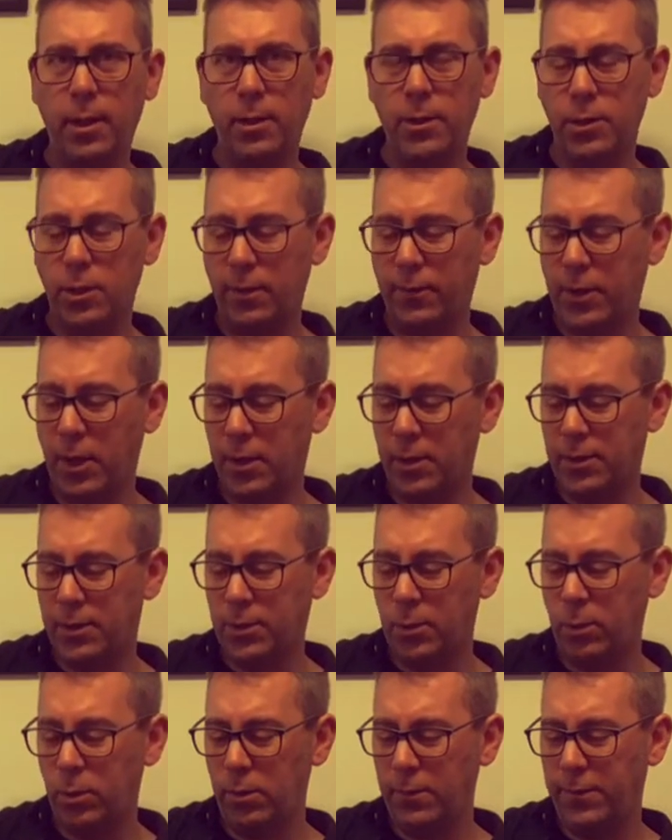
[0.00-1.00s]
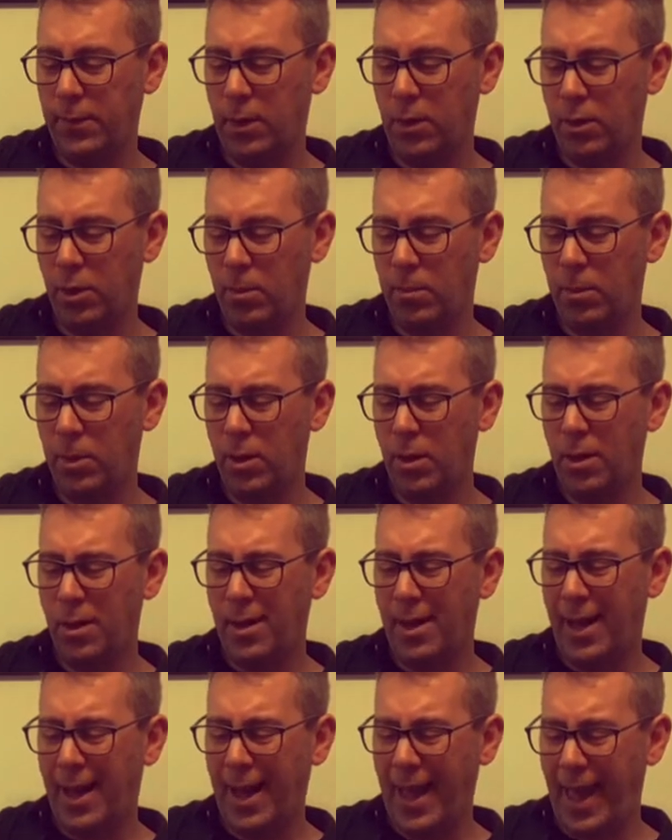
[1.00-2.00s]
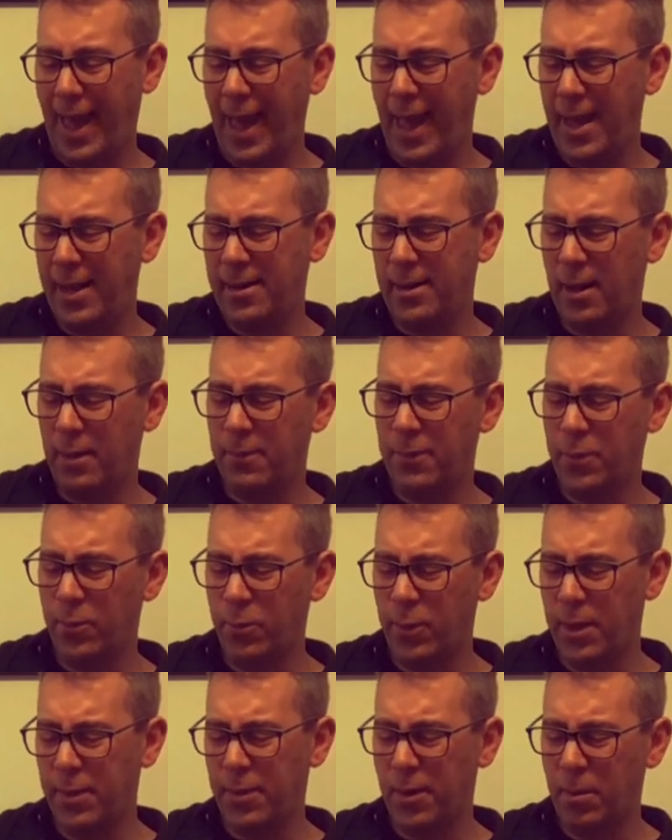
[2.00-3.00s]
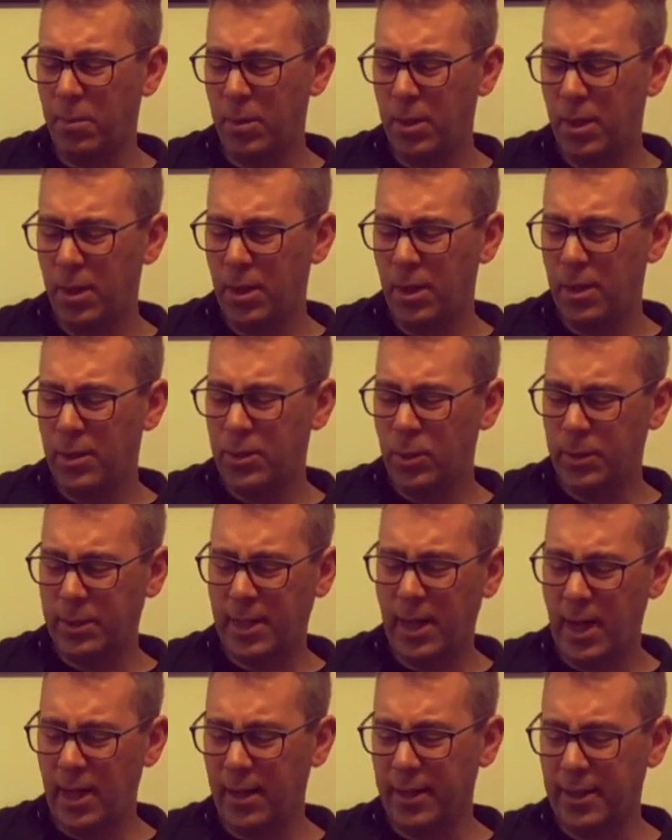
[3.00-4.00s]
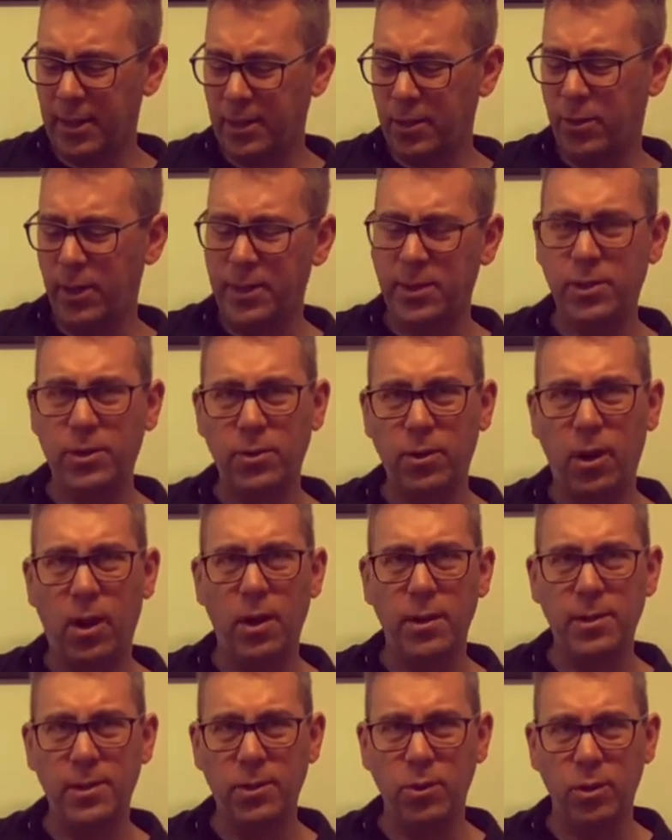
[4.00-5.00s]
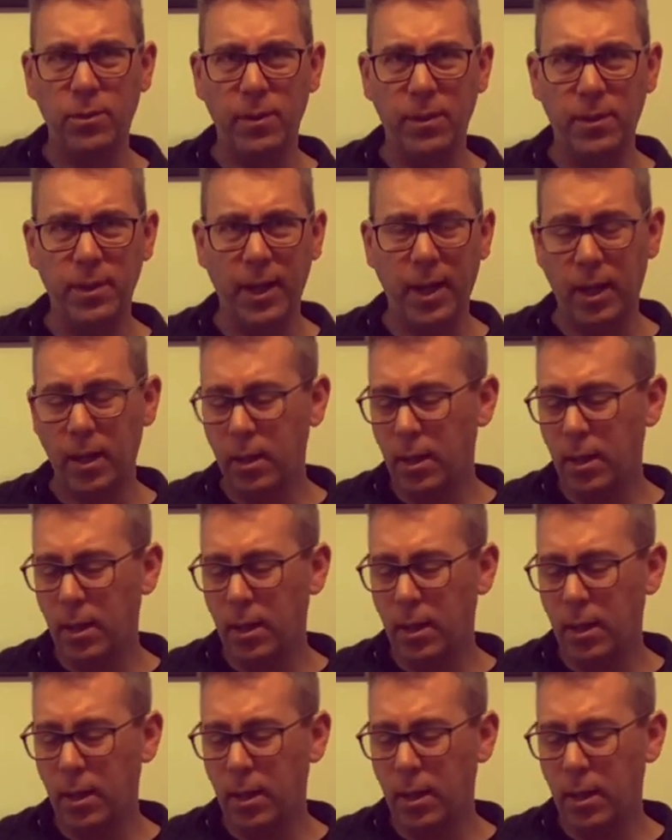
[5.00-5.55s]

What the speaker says: So you've got your solo volume ahead of the rhythm. So it's kind of like a crisscross sort of a thing.